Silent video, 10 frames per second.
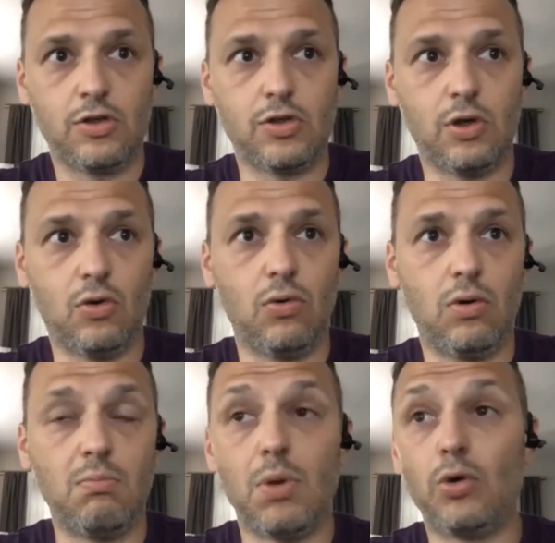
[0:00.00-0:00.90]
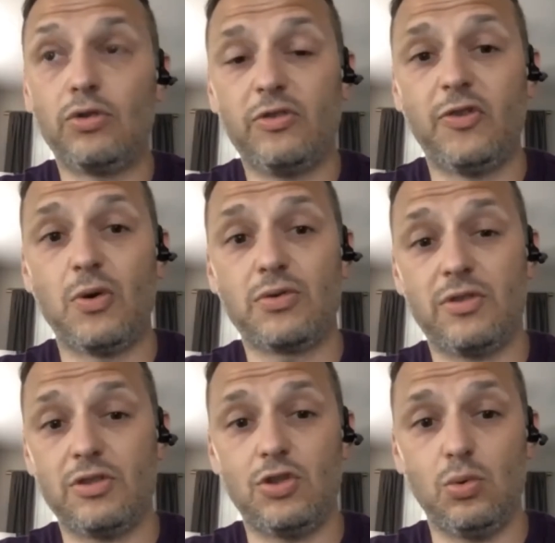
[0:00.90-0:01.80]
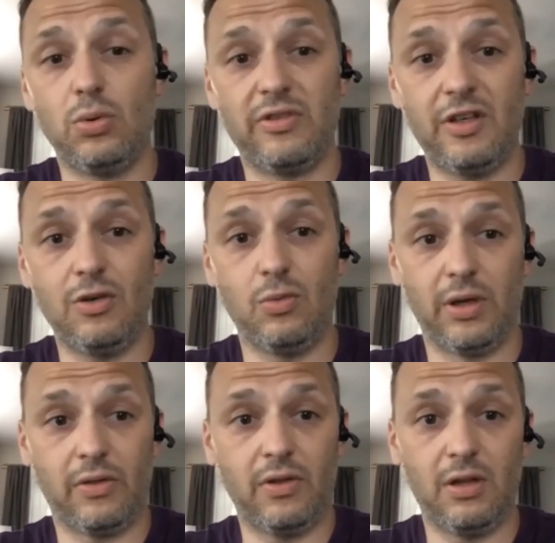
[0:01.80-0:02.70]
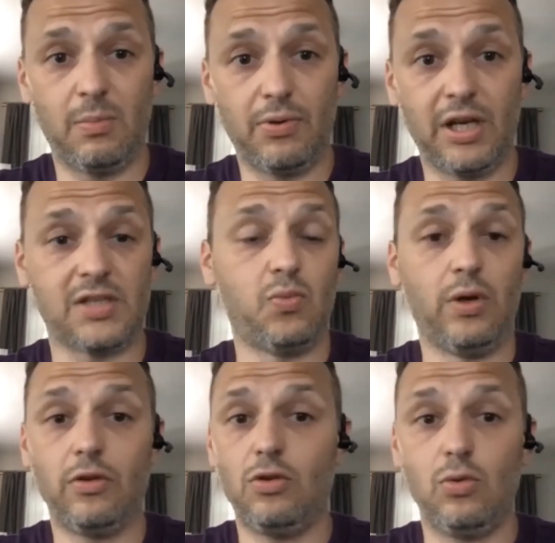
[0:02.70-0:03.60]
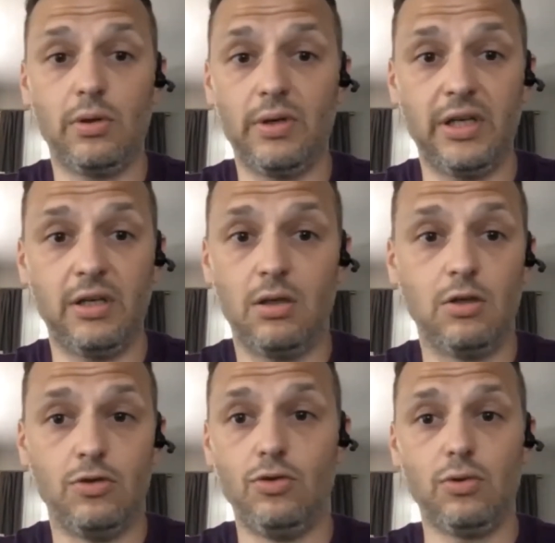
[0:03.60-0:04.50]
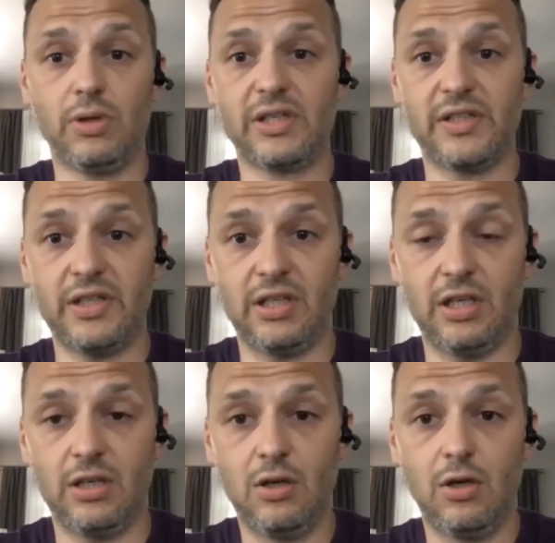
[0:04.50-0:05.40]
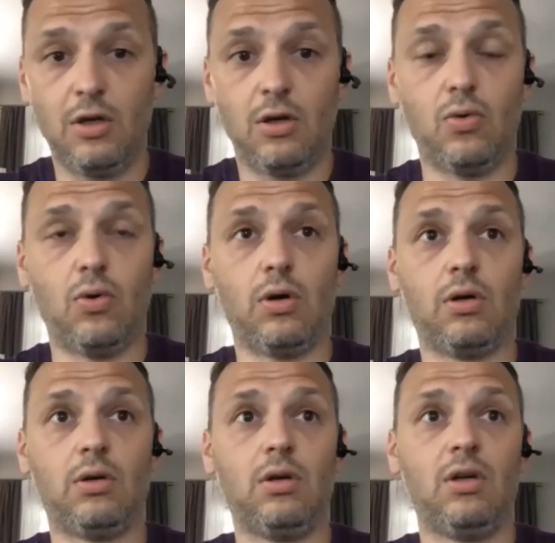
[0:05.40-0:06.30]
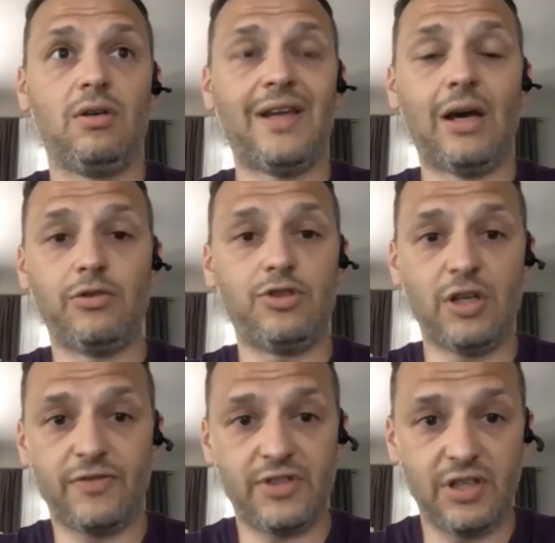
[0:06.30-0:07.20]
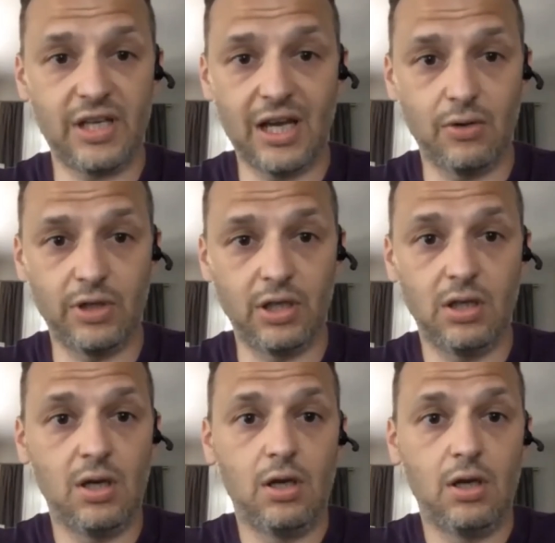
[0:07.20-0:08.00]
So most folks that you will deal with in the press, whether you are in New York City or down in Jefferson County,